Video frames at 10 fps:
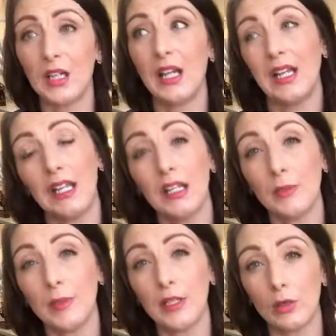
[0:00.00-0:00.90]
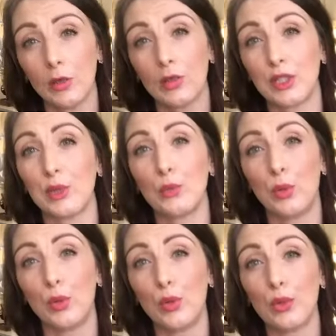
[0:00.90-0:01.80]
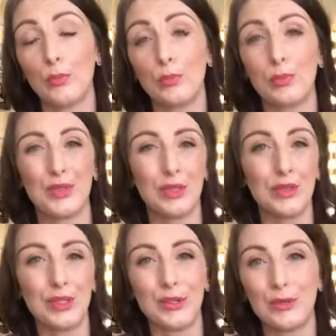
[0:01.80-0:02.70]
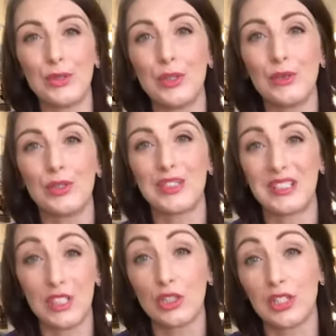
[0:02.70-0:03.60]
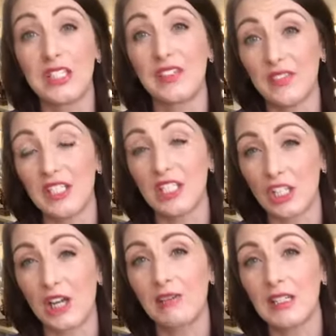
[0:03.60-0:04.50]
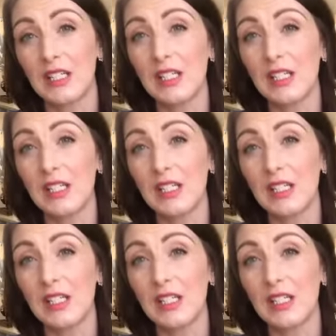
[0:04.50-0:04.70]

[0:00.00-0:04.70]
a little bit old and worn, but you know, you could give it to charity?